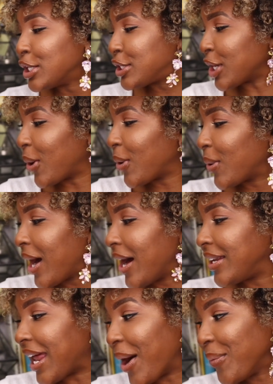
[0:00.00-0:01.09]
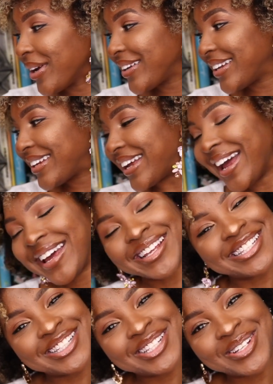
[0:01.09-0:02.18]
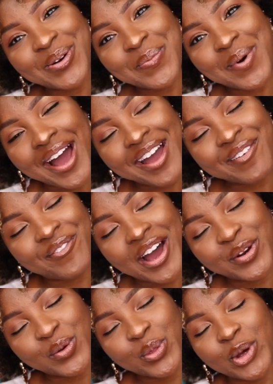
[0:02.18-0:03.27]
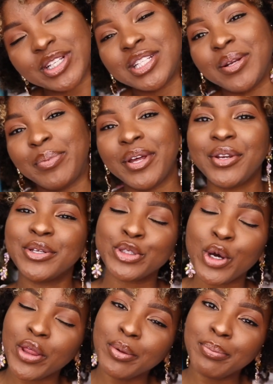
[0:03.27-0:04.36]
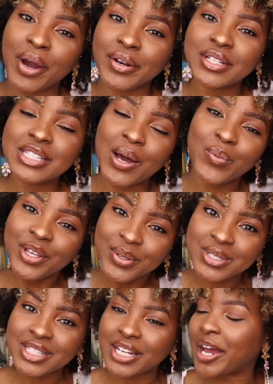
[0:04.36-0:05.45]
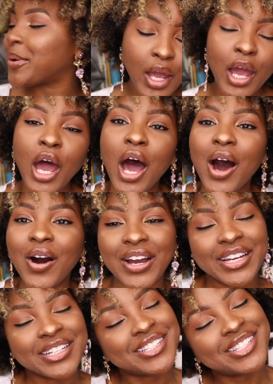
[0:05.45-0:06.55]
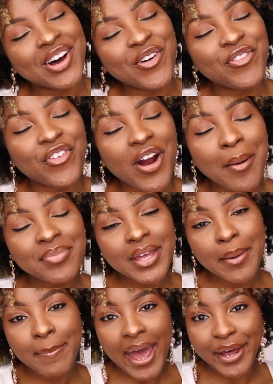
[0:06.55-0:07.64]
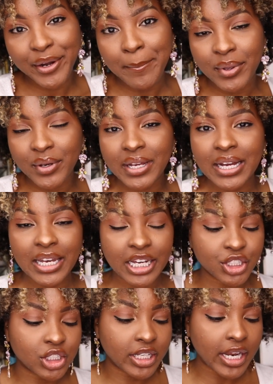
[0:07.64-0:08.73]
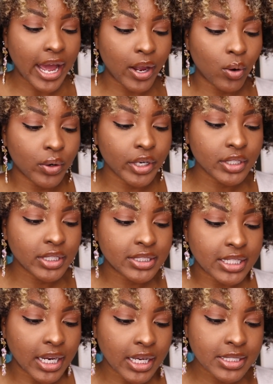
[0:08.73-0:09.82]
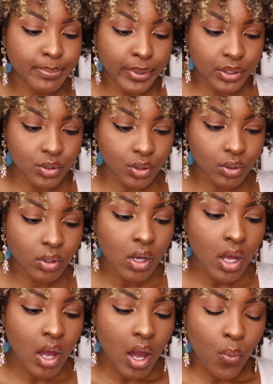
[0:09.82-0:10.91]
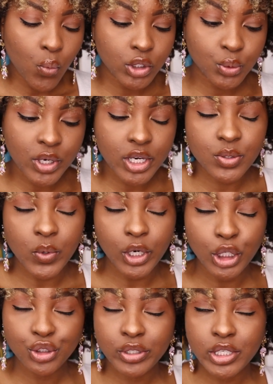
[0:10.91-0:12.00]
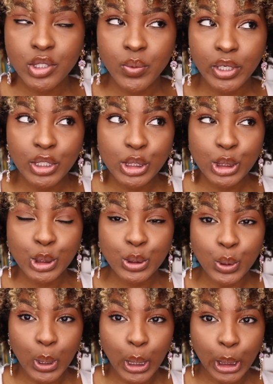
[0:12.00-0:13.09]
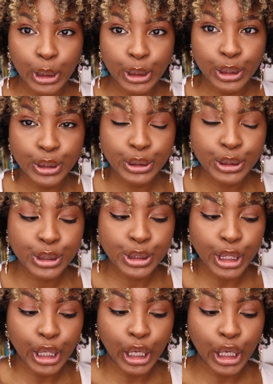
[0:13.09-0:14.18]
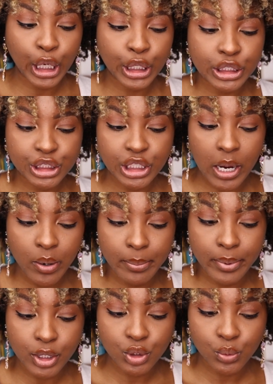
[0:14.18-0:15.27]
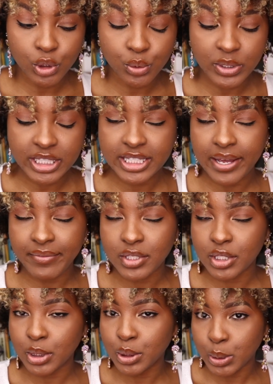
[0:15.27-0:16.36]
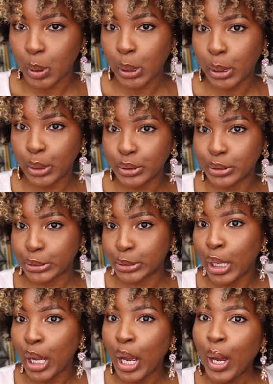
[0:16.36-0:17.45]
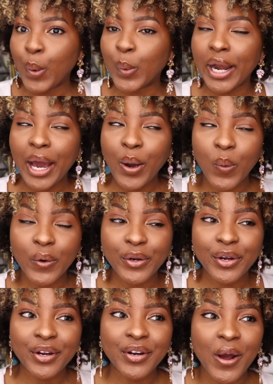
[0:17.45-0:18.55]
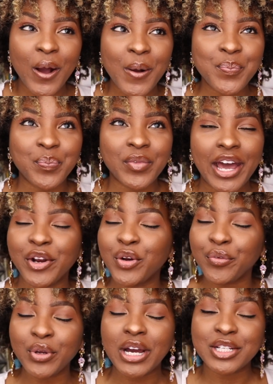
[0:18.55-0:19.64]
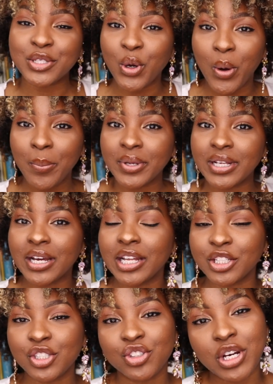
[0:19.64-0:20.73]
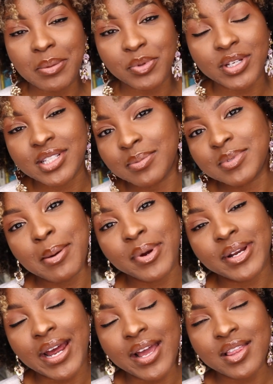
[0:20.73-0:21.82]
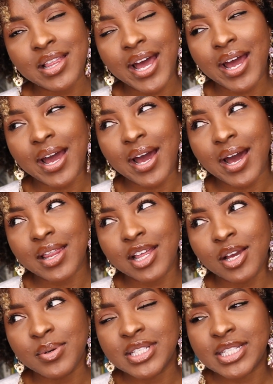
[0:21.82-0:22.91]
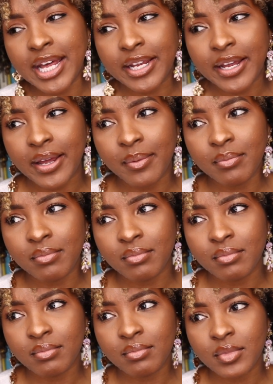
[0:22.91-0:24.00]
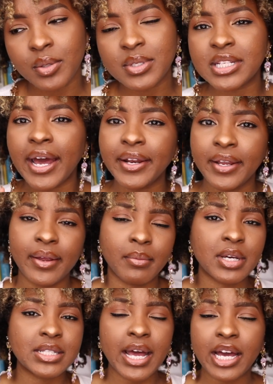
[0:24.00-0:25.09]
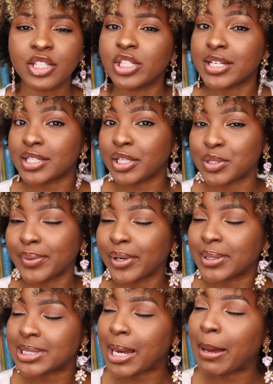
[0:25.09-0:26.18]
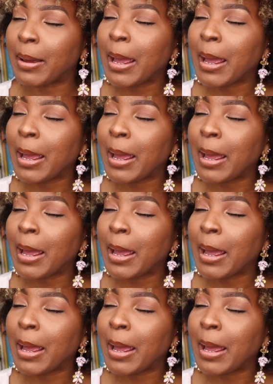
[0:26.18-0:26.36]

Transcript: so now we're gonna get into my final thoughts and opinions on the products that we used today. Okay, so from the Pattern Beauty collection, I ordered the deluxe bundle, which was one hundred twenty-six dollars, and a shower brush, which was seventeen dollars. When I ordered, um, I don't know if you guys know, but the collection dropped on September ninth at, I think it was ten A M It was nine A M because I actually had to get to work on time.